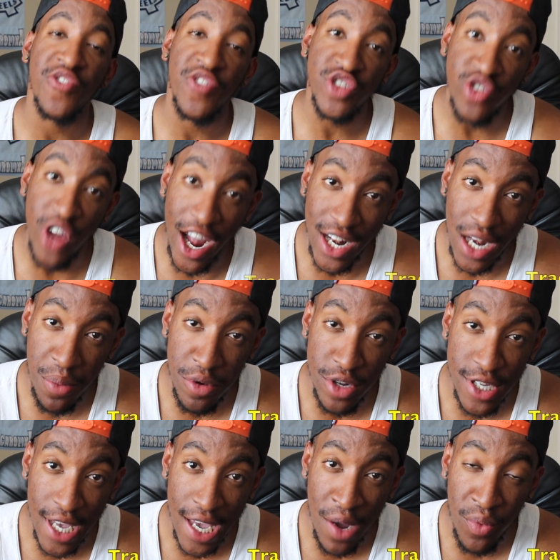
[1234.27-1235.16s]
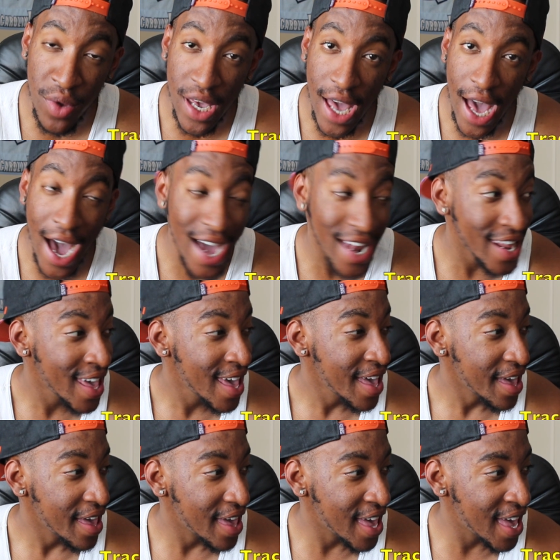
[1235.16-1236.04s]
So for track number 10, we got
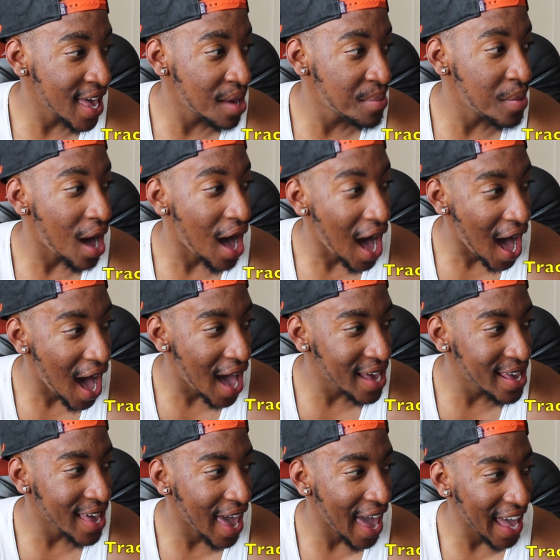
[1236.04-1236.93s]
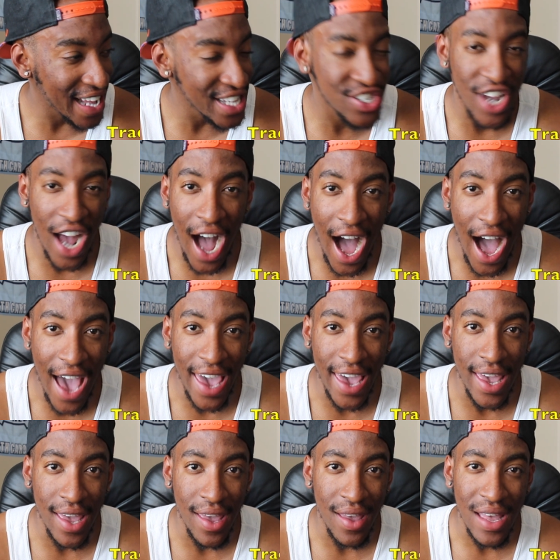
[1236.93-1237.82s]

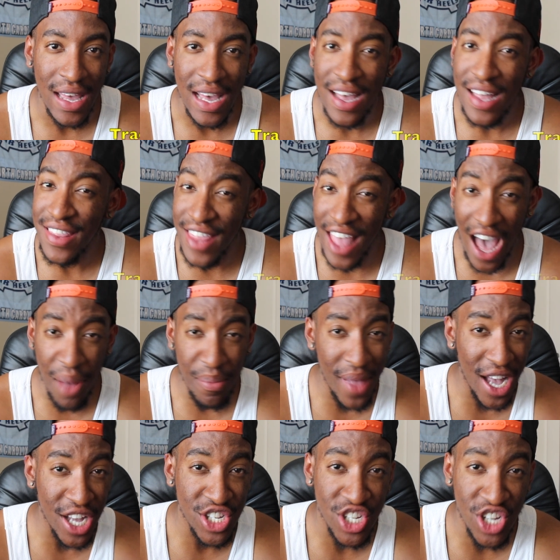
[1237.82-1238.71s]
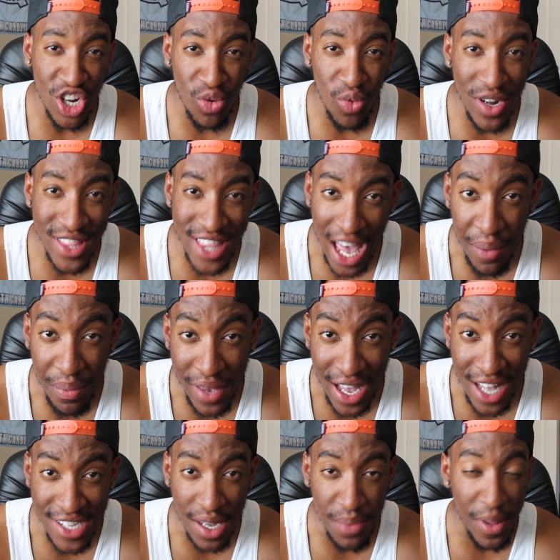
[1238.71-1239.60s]
M-I-H-I. Now, I'm not sure what that
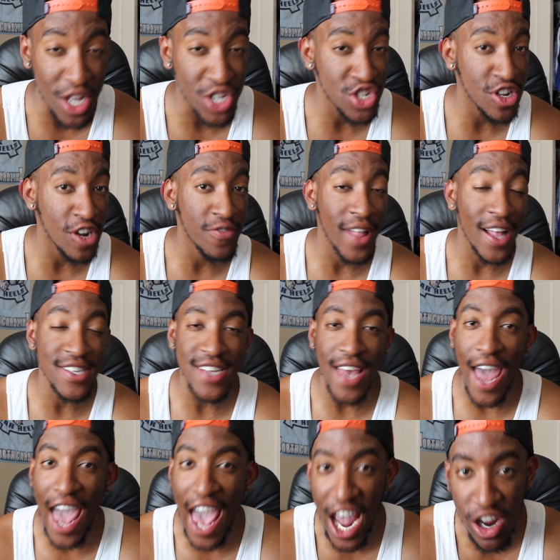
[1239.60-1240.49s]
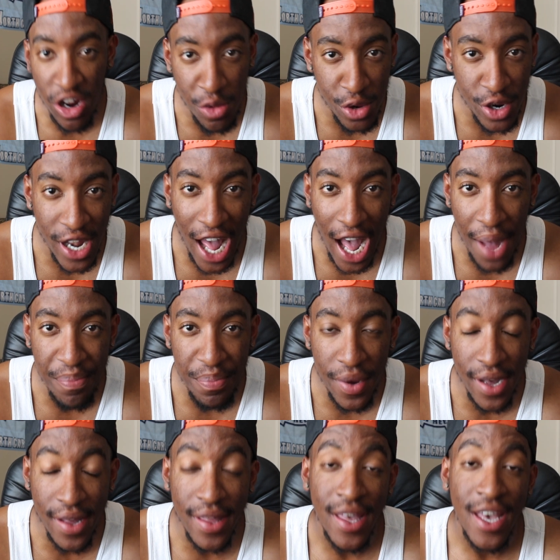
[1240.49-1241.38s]
means. I'm not sure if that's an acronym or
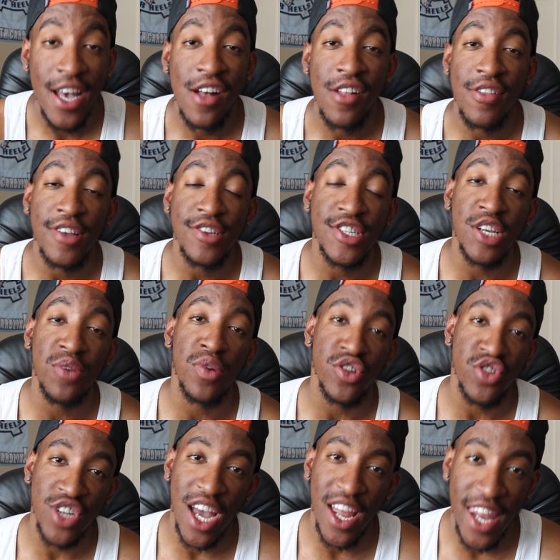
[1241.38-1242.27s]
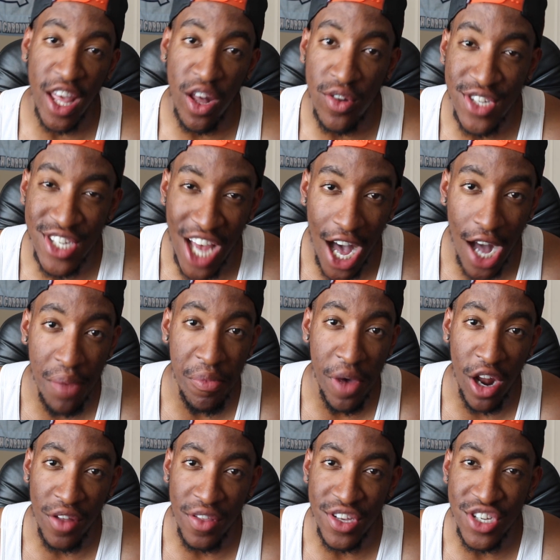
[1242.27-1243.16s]
not. But let's see what Shane Eagle's talking
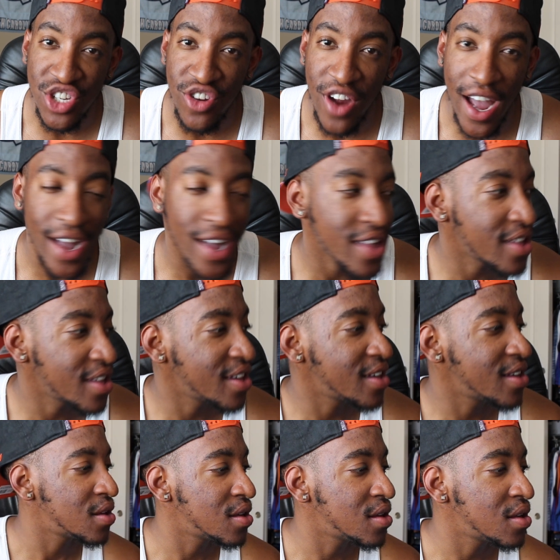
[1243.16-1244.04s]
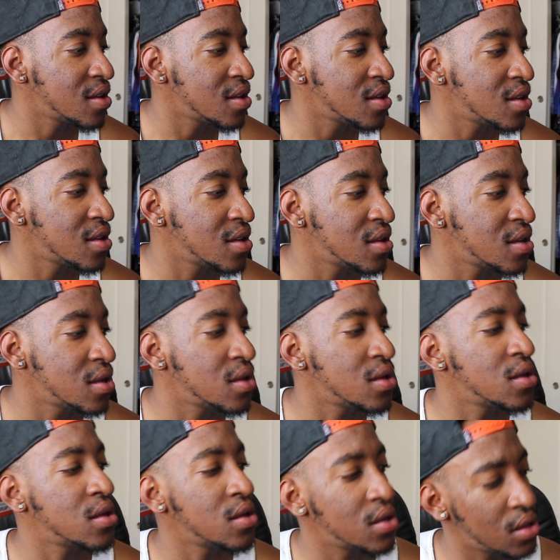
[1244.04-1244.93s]
about on this track.
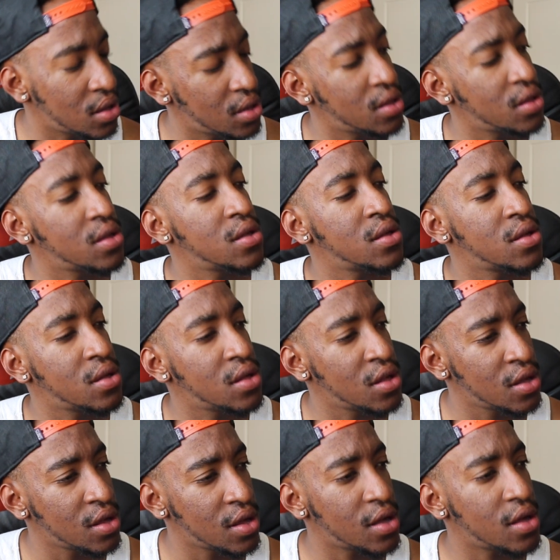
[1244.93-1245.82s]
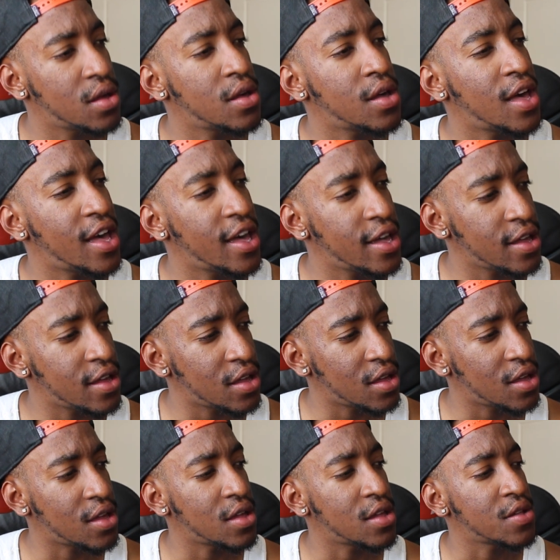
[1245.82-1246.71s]

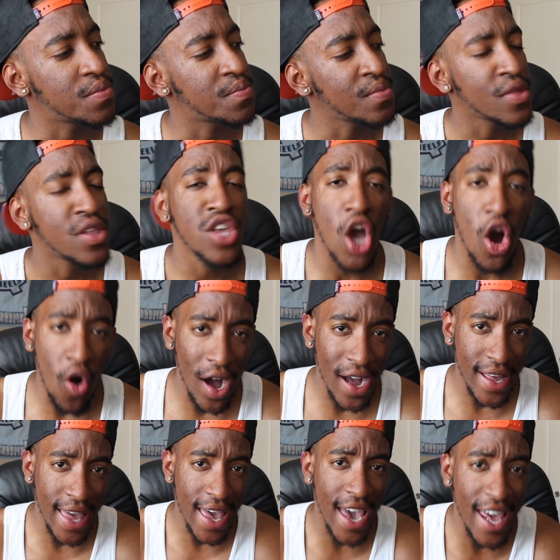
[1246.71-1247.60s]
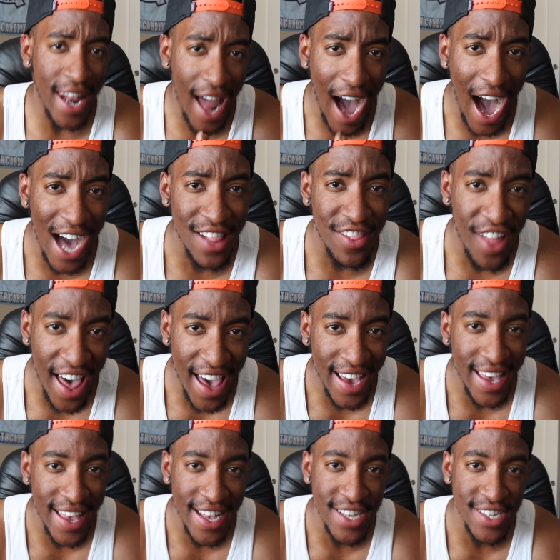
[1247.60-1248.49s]
Hey. Yo, again, I
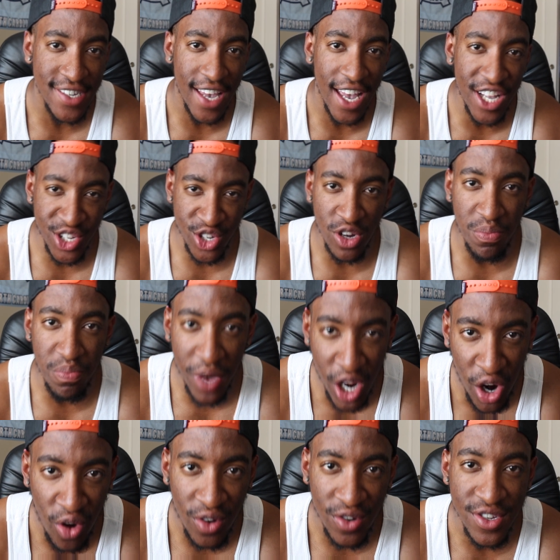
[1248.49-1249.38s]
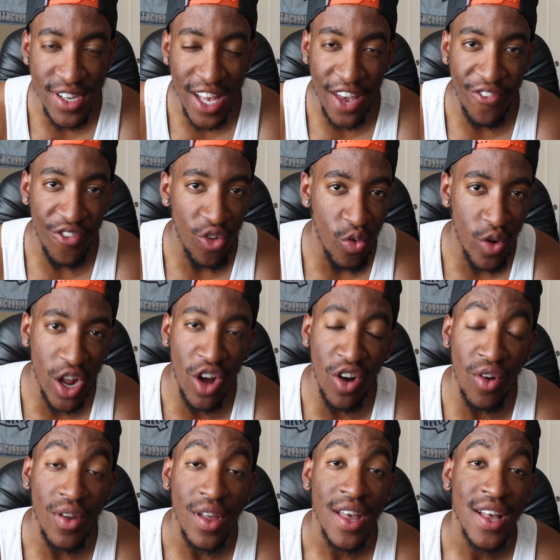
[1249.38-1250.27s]
like his instrumentals. Like, for
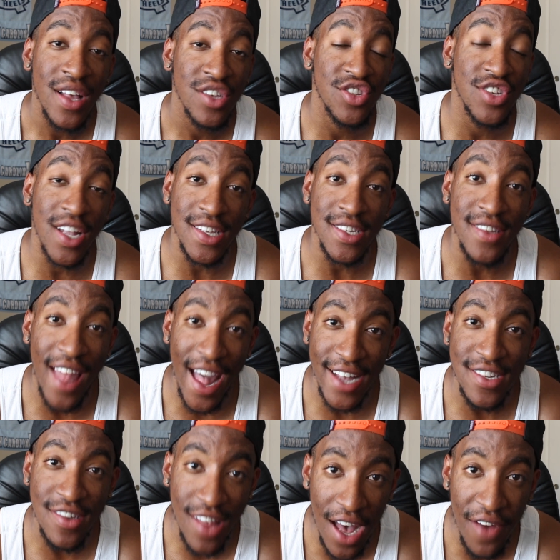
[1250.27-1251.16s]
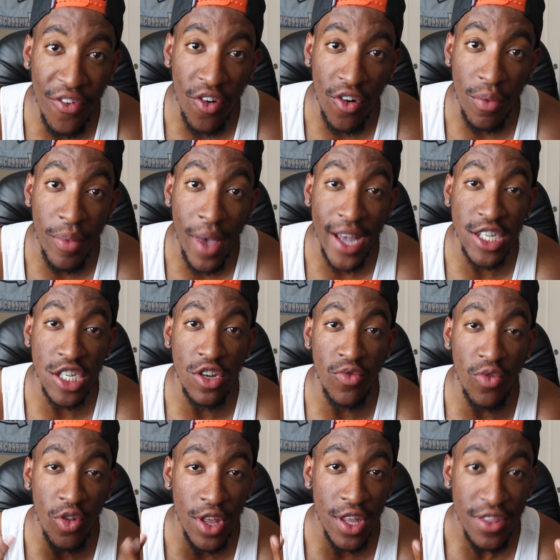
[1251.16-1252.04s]
real. Shit's next level. It makes
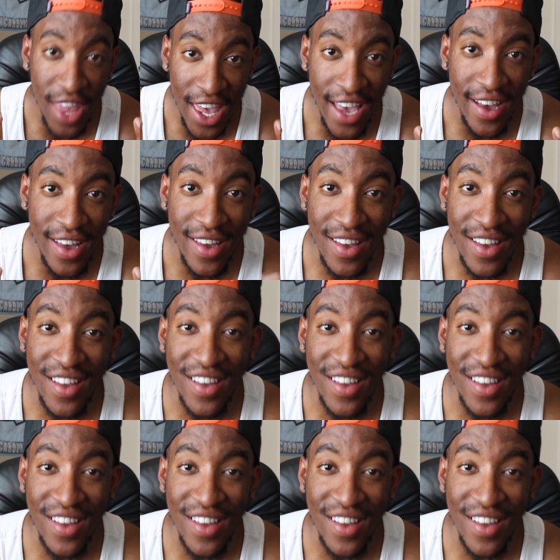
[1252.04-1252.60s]
you really think.